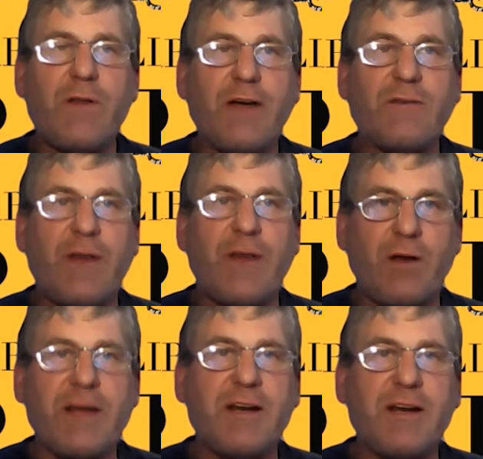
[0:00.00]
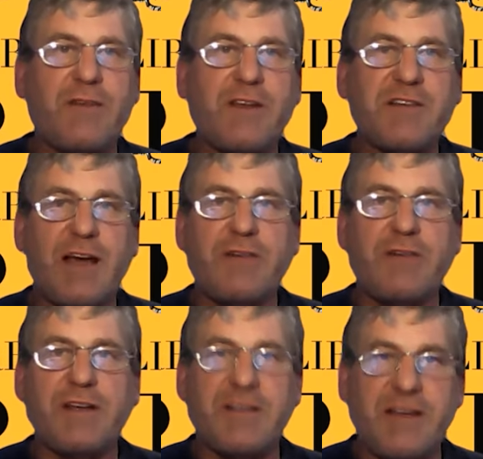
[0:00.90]
They, they'll eat it if they're
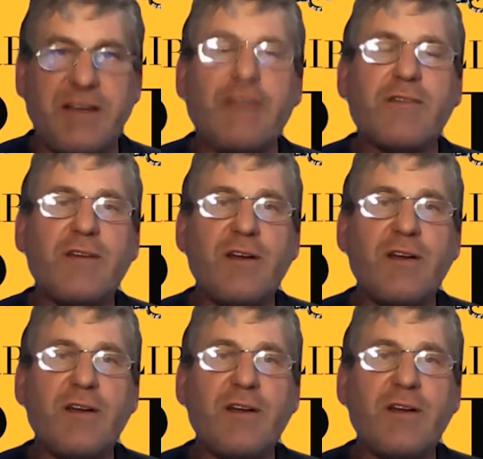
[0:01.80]
starving to death,